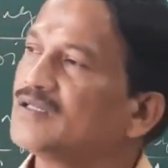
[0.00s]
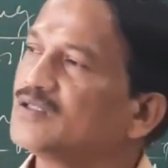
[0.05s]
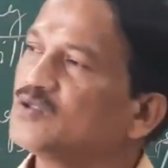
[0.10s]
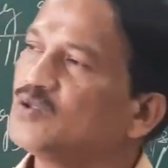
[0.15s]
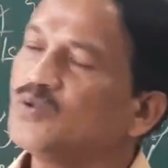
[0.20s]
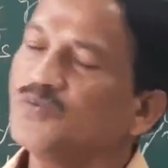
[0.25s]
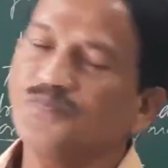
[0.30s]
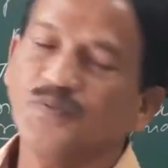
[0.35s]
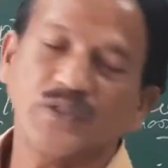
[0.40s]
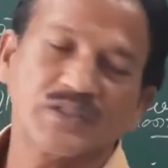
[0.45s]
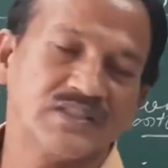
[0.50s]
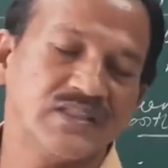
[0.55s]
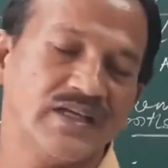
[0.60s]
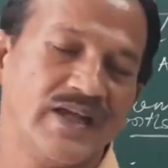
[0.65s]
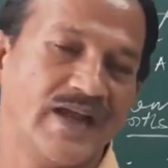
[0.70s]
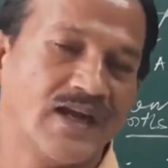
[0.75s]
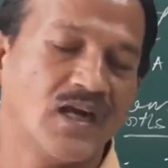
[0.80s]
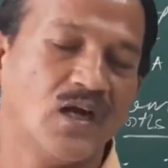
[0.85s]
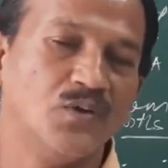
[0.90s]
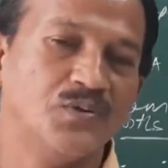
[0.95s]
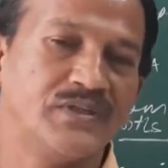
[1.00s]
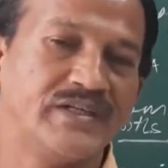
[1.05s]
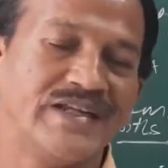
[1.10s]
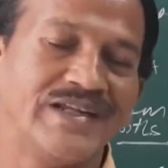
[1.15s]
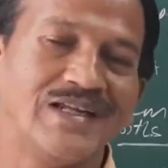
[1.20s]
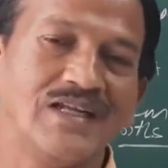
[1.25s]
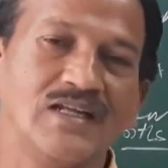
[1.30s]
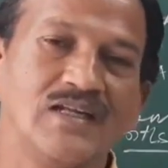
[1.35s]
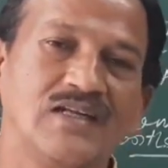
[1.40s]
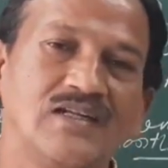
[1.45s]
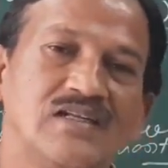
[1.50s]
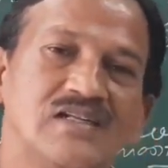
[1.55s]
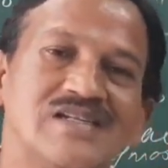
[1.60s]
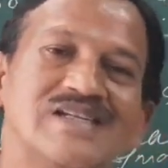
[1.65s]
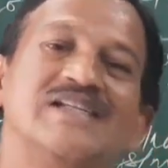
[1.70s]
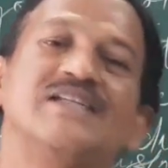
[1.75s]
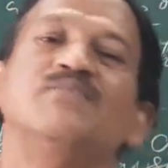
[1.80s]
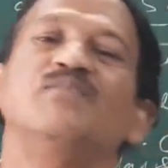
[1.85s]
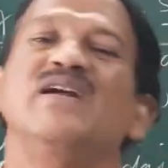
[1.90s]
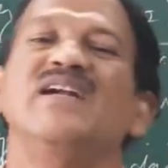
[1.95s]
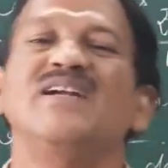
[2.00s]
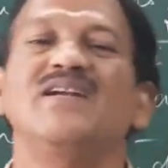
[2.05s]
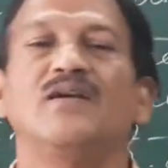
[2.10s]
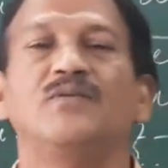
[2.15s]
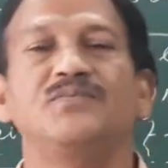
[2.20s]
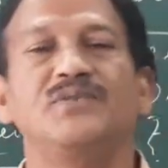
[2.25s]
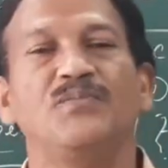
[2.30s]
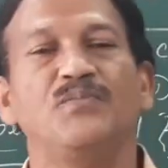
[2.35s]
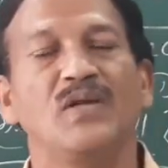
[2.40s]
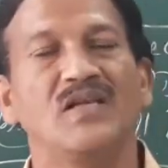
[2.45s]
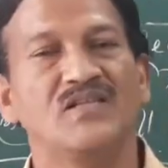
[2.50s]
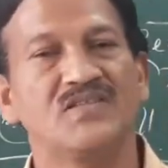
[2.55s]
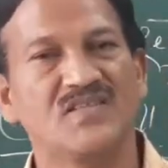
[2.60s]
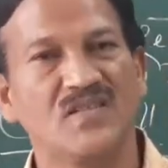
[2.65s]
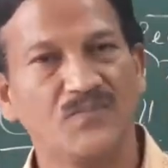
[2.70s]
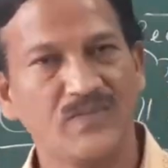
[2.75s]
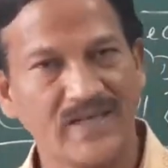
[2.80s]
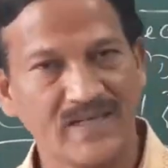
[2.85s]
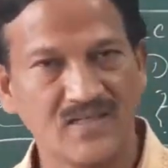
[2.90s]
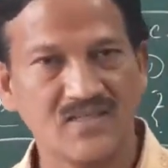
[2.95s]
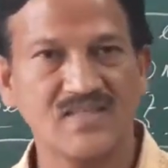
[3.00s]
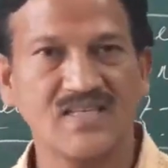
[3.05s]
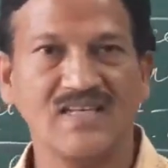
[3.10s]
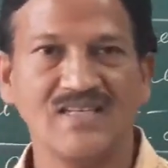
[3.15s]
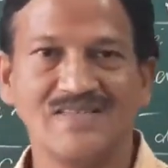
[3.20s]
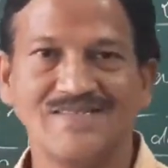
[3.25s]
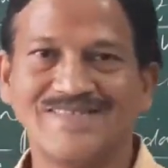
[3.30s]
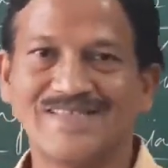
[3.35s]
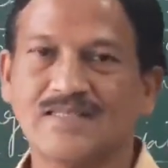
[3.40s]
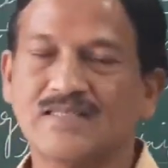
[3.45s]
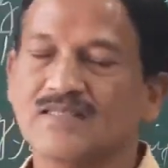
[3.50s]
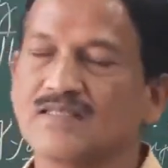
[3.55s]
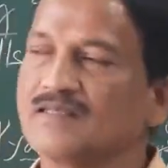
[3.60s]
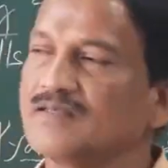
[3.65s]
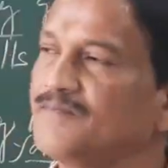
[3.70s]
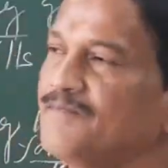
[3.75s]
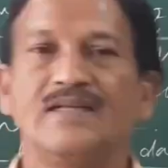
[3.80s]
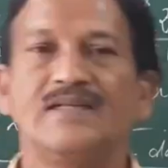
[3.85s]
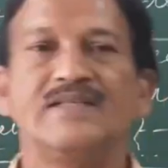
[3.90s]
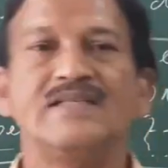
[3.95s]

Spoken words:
go for the accounting treatment of the bills of exchange, it